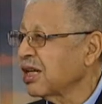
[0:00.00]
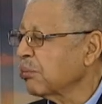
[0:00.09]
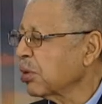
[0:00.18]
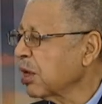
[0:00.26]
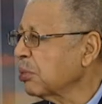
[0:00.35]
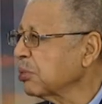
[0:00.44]

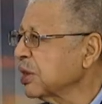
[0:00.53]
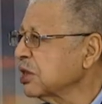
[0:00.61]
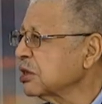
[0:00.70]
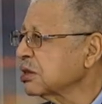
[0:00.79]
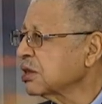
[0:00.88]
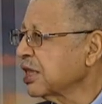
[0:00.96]
probably
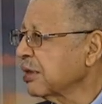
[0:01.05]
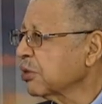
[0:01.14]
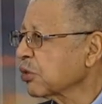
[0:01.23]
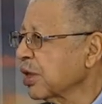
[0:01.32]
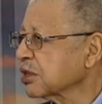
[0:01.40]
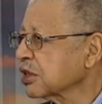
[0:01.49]
the
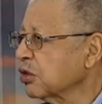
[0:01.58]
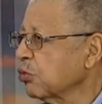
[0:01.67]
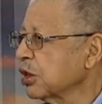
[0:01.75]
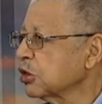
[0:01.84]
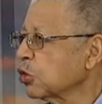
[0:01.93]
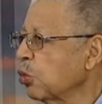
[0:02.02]
Democrats could
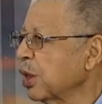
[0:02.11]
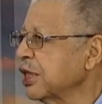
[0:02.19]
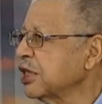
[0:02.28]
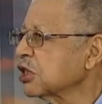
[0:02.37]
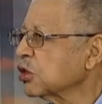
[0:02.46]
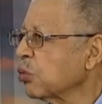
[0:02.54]
win
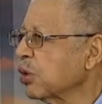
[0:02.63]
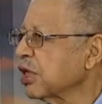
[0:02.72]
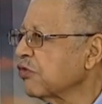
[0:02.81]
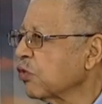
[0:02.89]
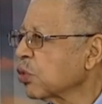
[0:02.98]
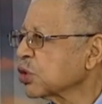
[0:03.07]
20 to
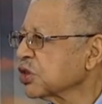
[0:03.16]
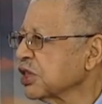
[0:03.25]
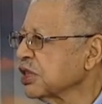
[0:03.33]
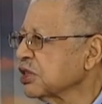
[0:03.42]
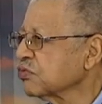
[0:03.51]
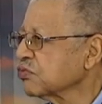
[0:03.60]
24
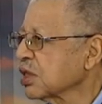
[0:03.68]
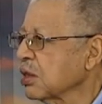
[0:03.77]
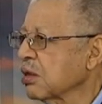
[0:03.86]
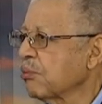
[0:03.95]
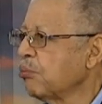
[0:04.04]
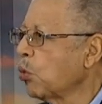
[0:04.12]
seats
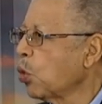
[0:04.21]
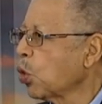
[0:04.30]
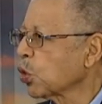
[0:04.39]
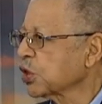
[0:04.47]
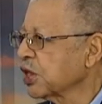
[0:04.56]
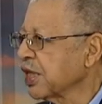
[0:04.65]

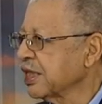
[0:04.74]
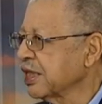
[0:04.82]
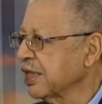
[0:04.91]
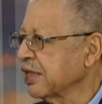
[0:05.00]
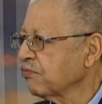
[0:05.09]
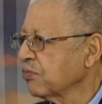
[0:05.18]
more than they
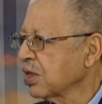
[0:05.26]
need